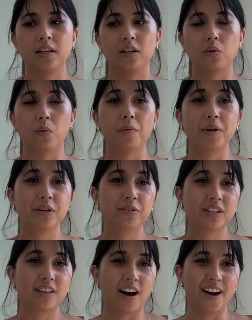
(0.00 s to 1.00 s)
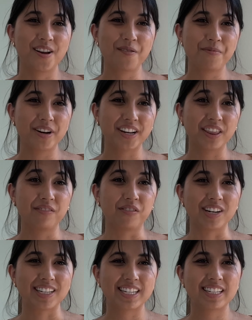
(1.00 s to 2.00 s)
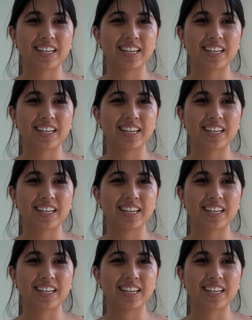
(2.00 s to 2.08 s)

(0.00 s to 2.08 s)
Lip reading: the woman who did the audiobook and the voices,